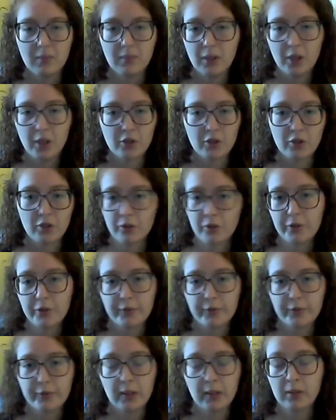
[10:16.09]
their
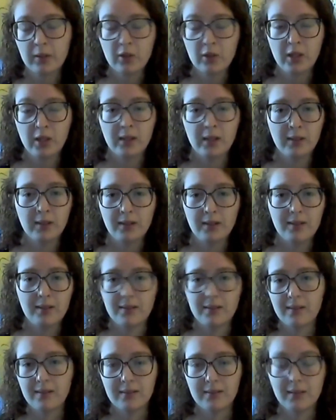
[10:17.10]
search function
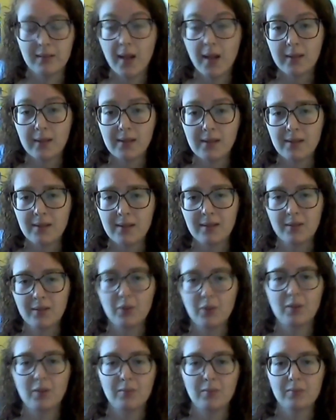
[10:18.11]
is nuts. You
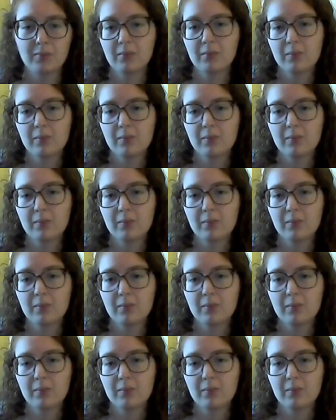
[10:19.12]
can,